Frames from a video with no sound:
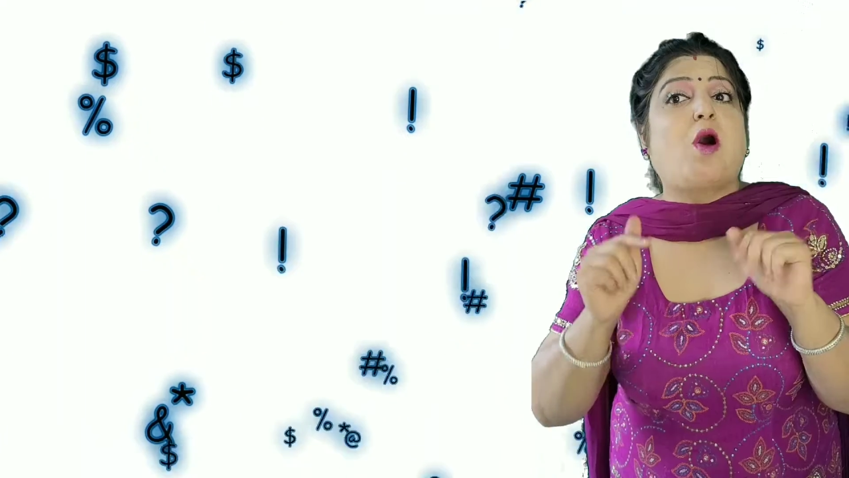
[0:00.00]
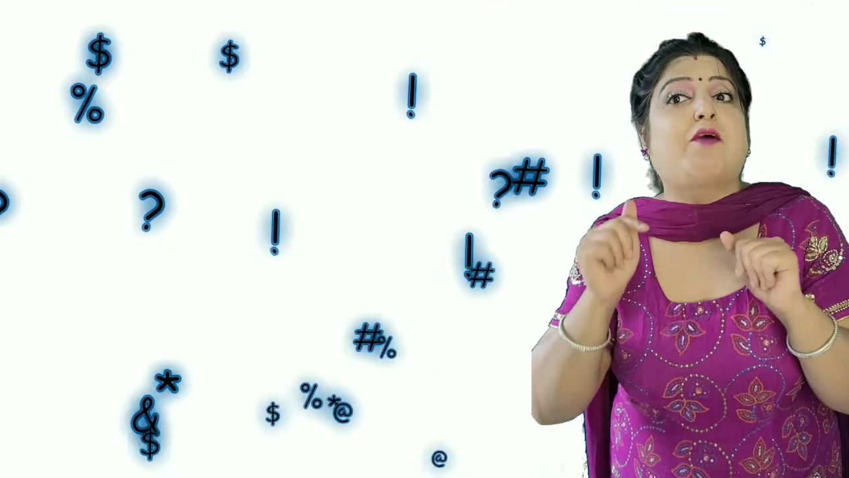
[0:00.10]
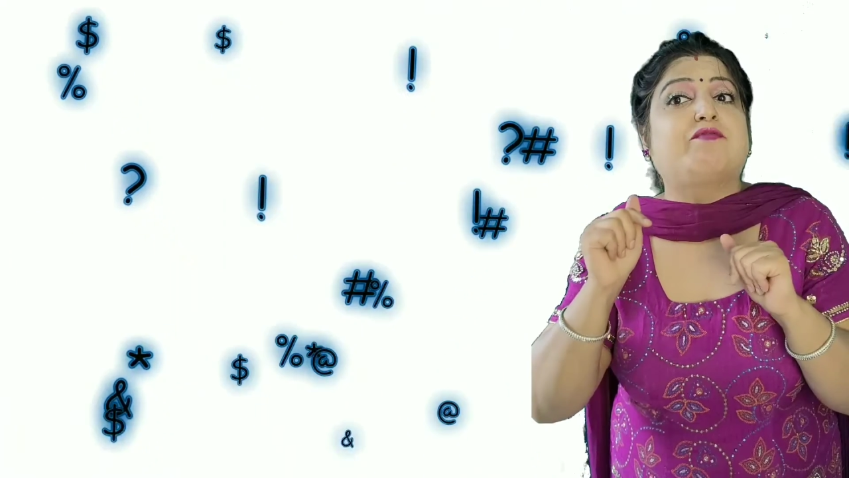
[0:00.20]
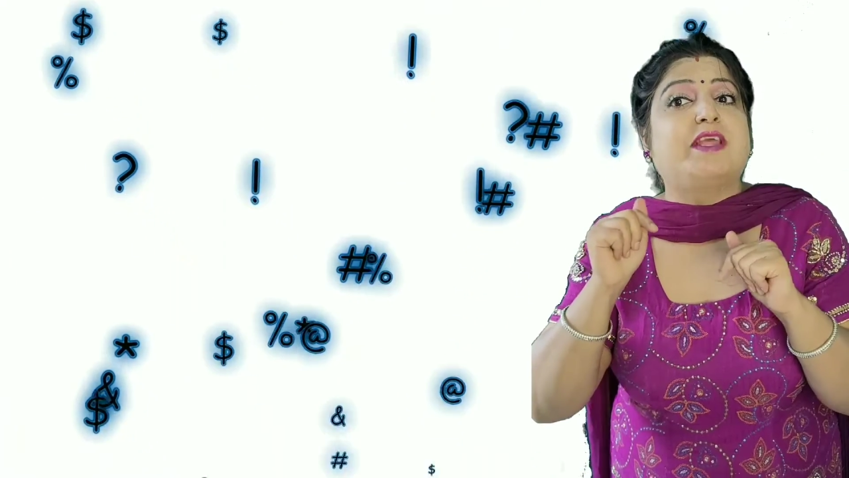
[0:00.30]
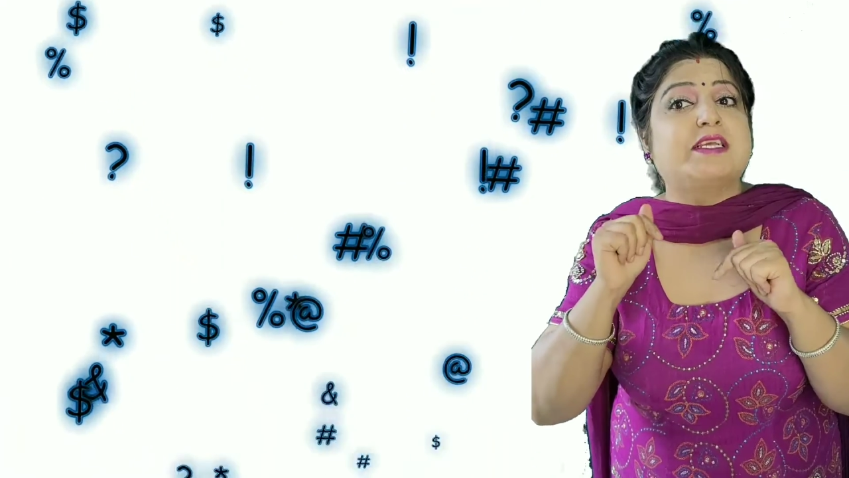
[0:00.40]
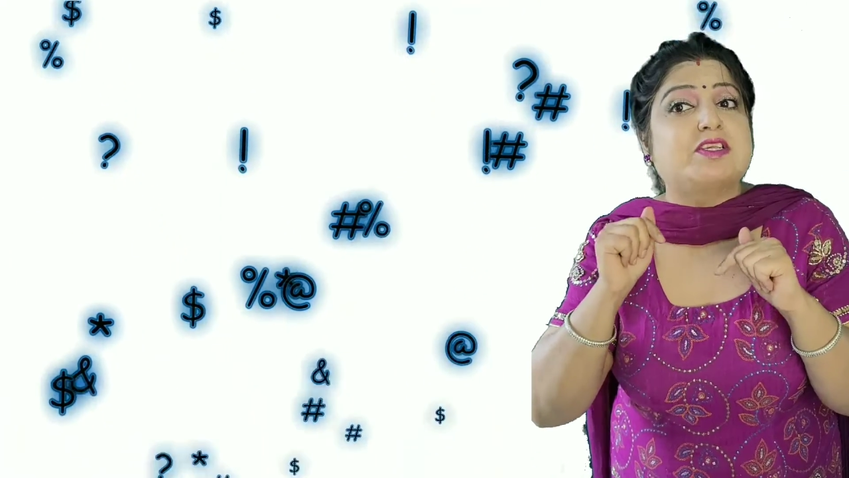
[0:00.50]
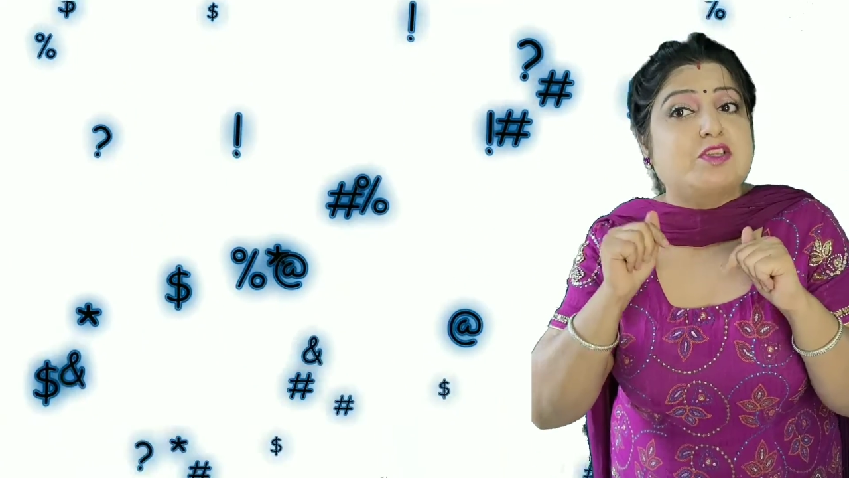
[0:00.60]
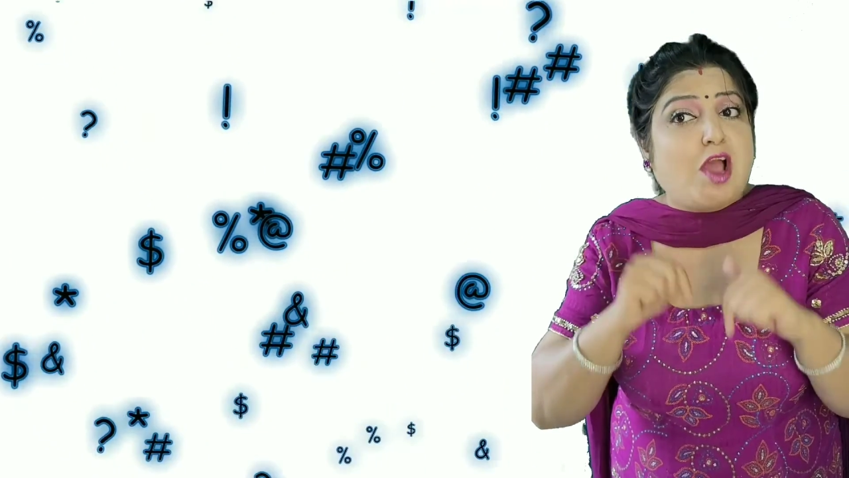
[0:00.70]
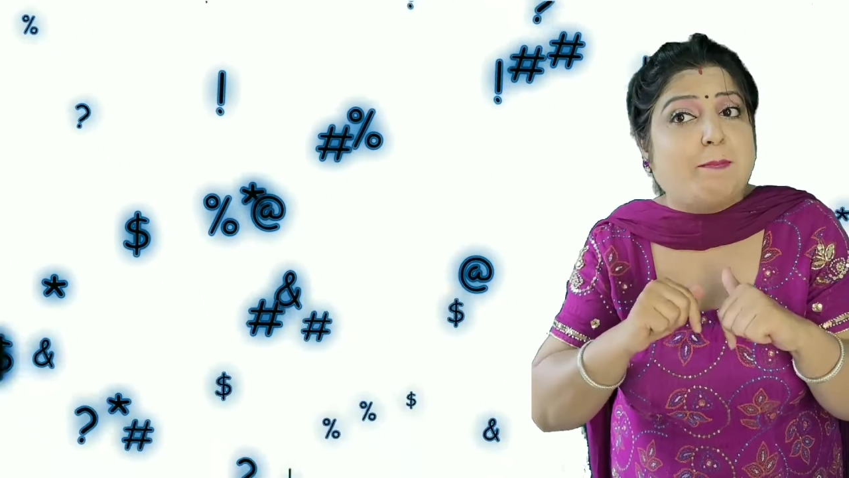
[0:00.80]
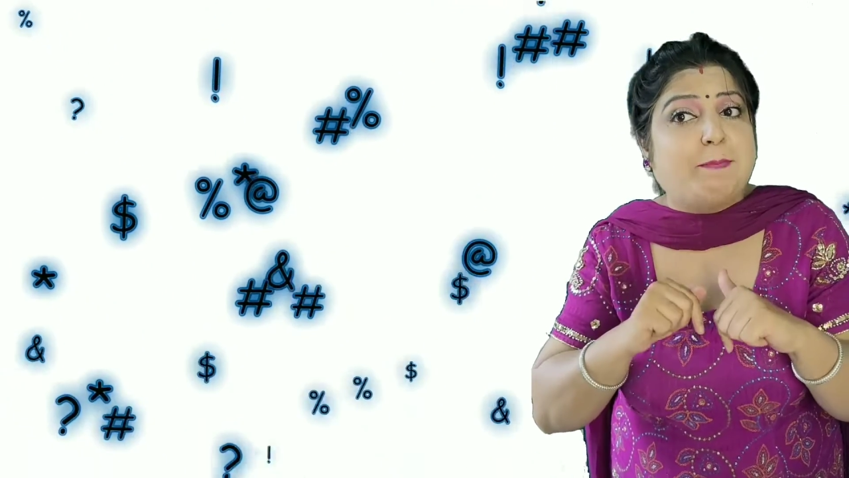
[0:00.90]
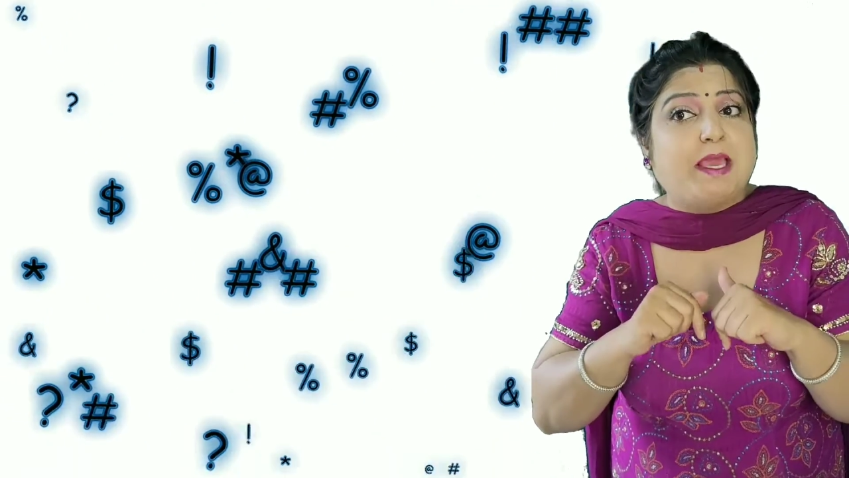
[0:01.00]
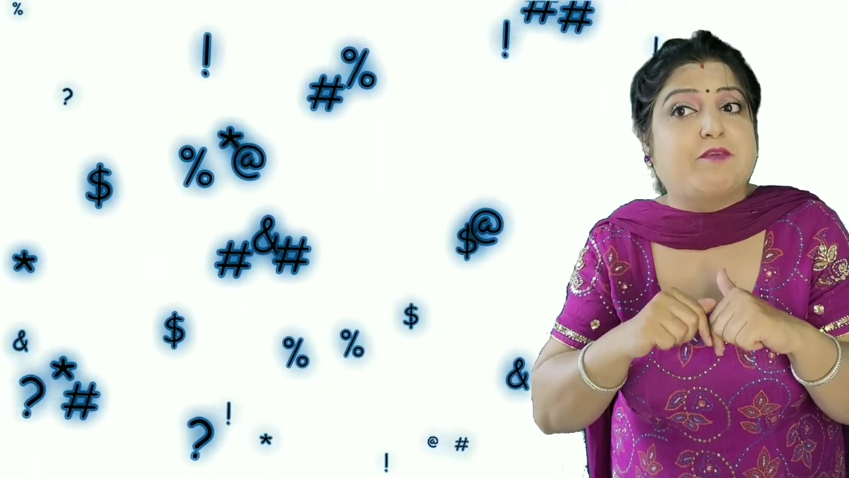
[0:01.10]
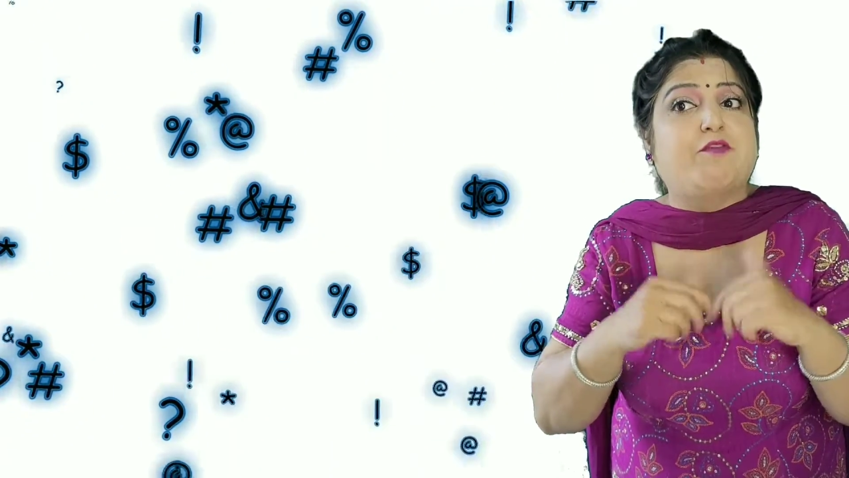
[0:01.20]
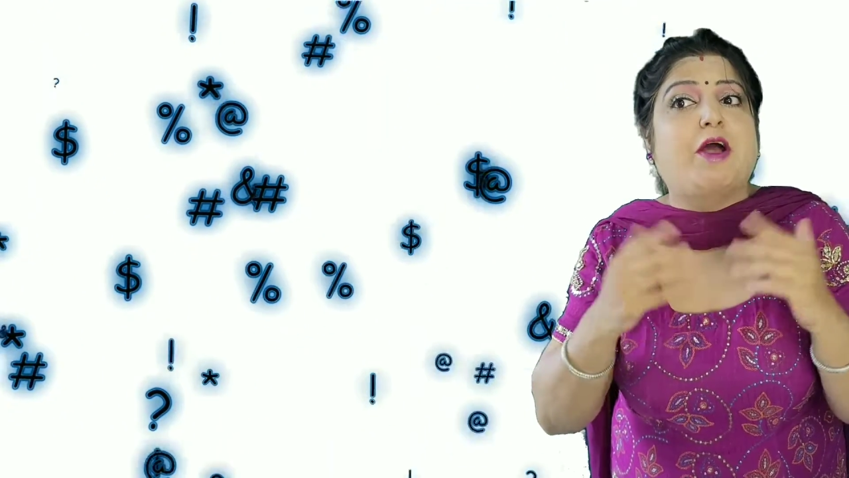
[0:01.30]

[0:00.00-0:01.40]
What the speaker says: of this topic.